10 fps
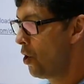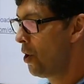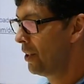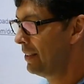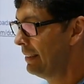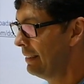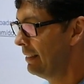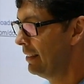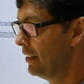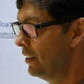lot of
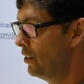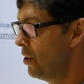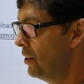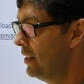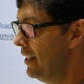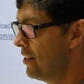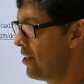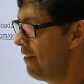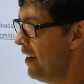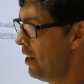uh, requests,
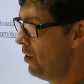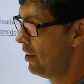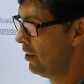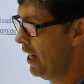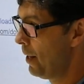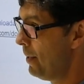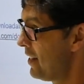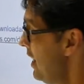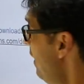but we are trying